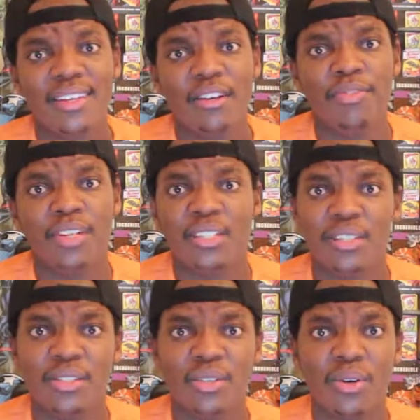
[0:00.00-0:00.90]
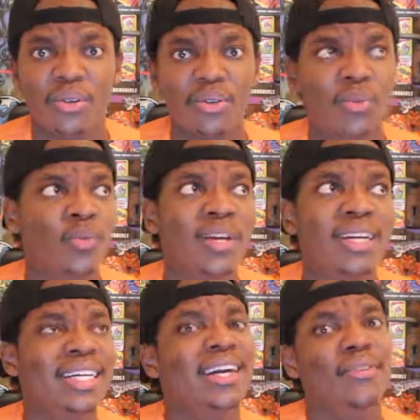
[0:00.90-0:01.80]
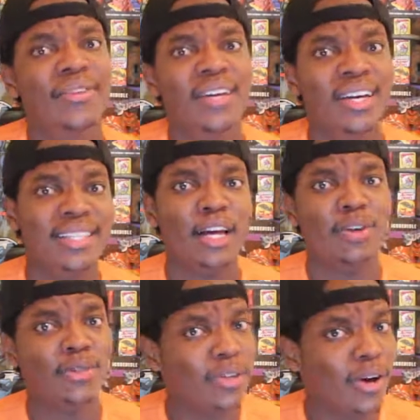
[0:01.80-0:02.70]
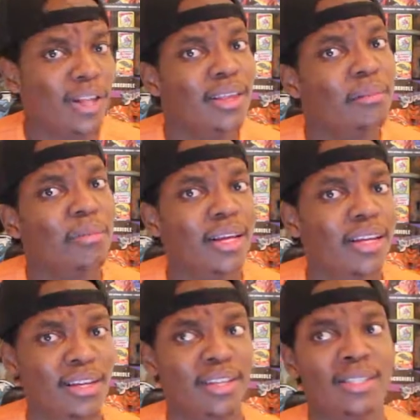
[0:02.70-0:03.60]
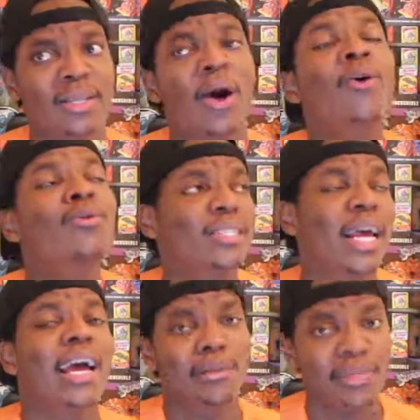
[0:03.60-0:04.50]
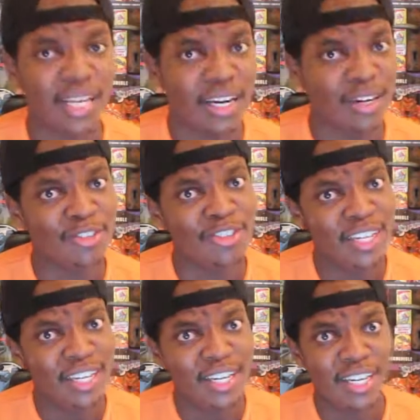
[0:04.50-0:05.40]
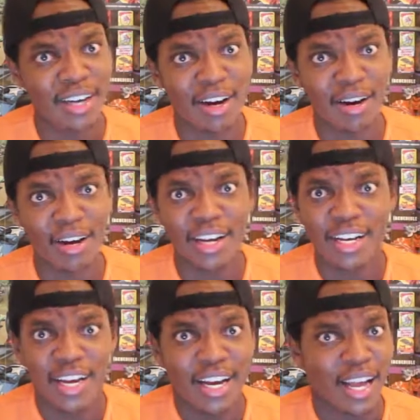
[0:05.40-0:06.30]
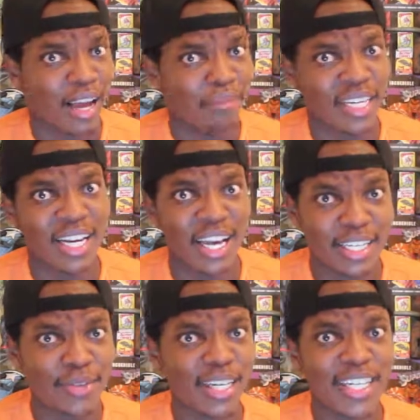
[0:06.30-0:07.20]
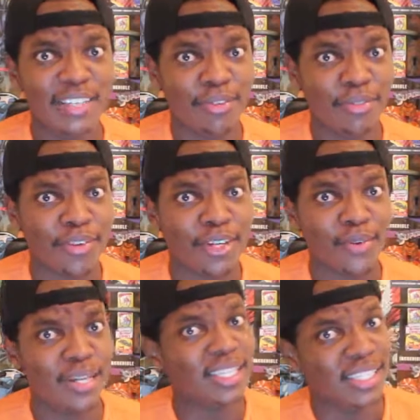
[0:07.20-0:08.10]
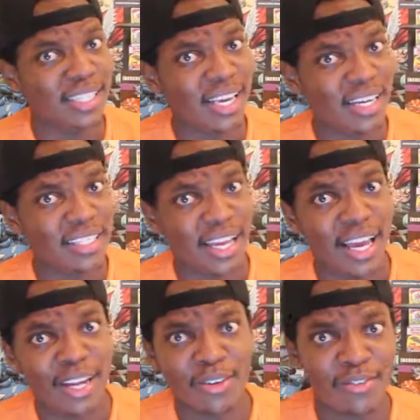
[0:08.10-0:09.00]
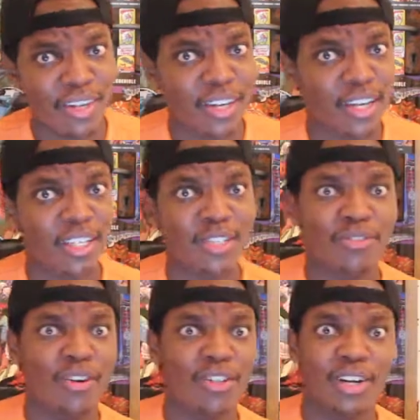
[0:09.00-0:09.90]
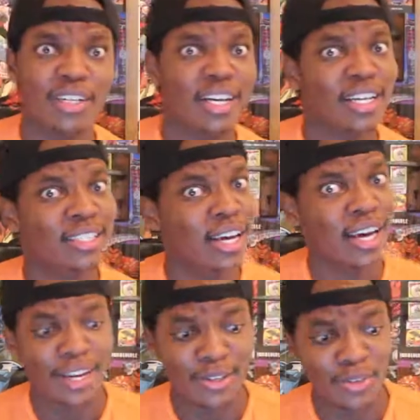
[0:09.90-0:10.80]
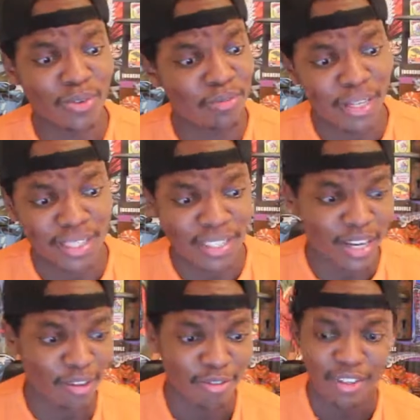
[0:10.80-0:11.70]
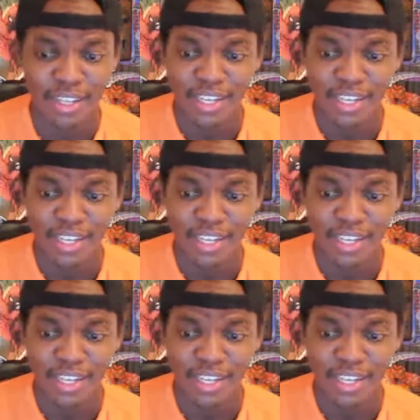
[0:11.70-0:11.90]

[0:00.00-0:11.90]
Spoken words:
Infinity Stones. Weird enough, Thanos got them his own damn self. It really fulfilled what he said at the end of Age of Ultron. I guess I gotta do it myself.